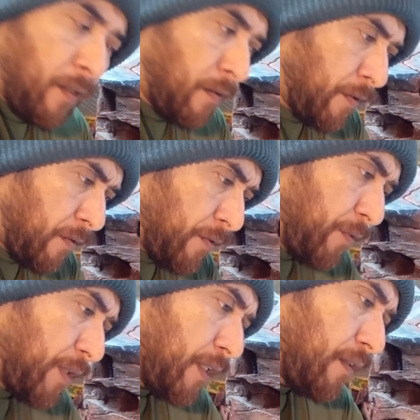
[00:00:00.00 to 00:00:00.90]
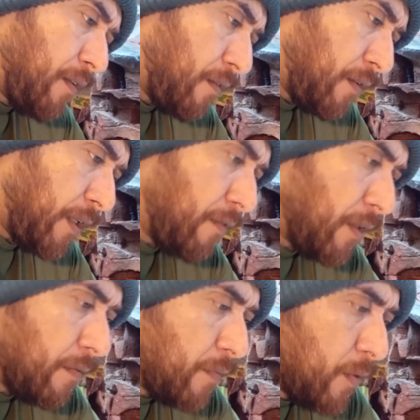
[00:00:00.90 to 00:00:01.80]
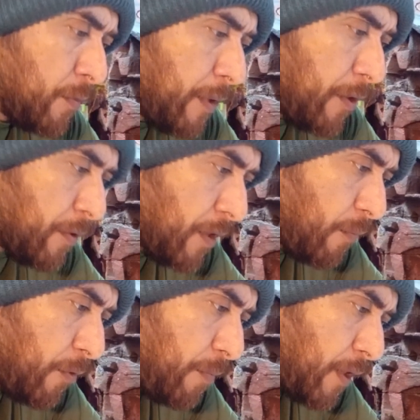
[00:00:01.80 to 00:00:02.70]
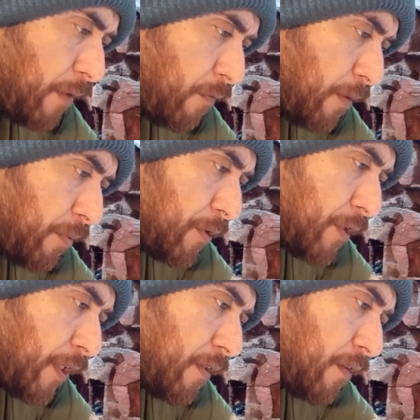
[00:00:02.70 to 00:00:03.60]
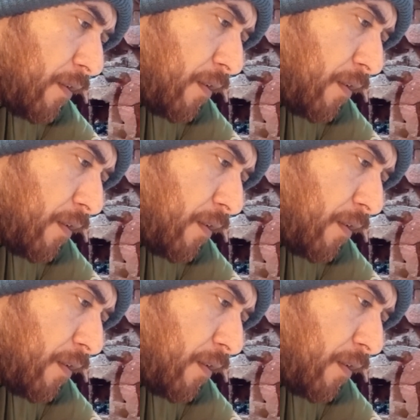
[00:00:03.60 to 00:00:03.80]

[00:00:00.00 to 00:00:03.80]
How are y'all doing again? Thank you again for spending your time with me. I really appreciate it.